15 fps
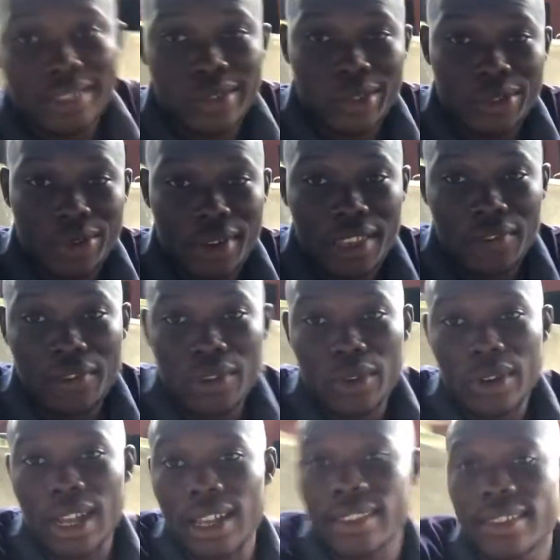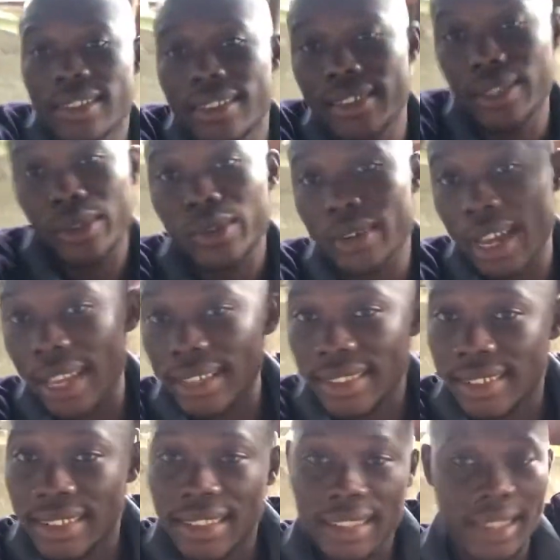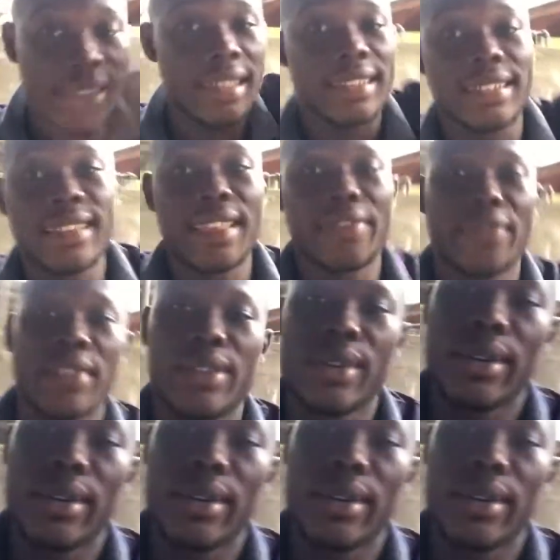today's video, guys. See you guys in the next video.